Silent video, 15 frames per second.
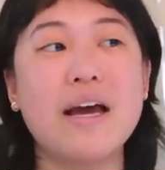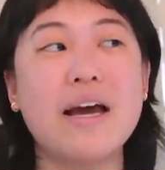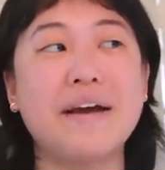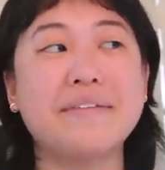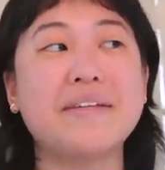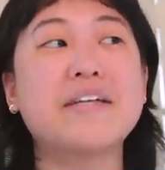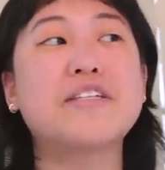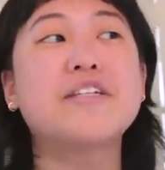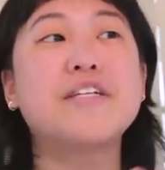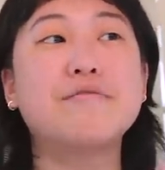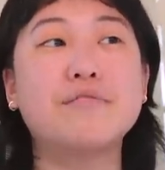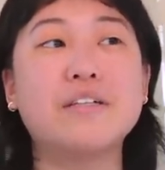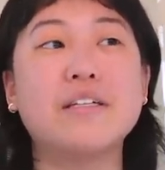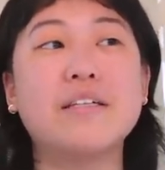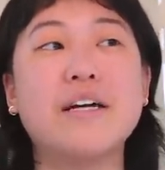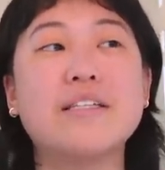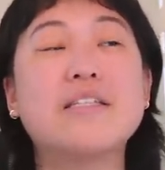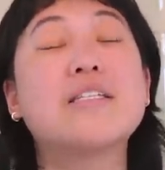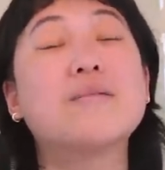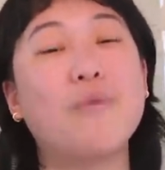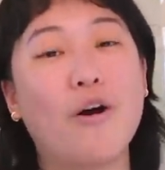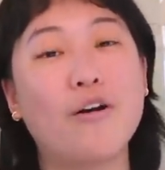it's actually it's
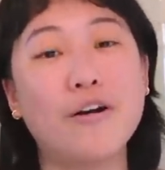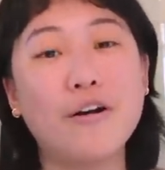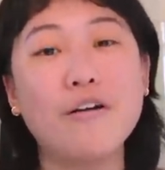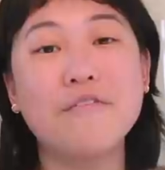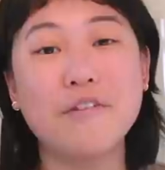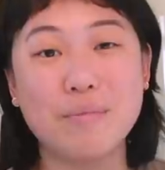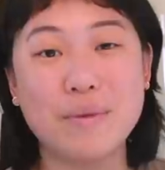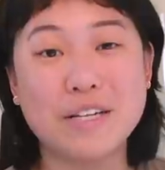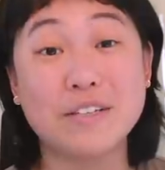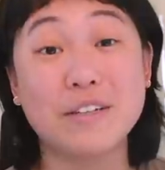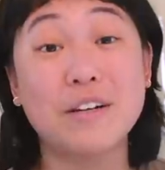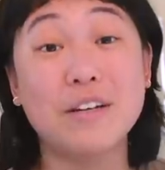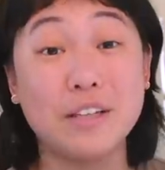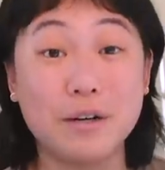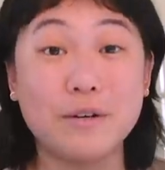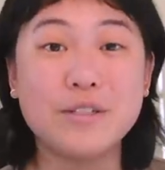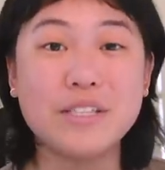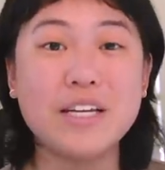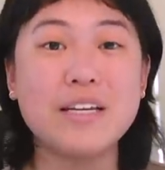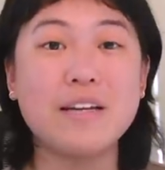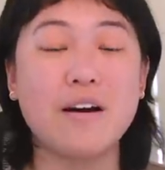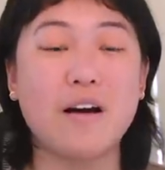smarter for me to close
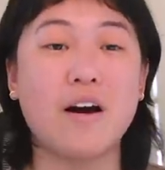it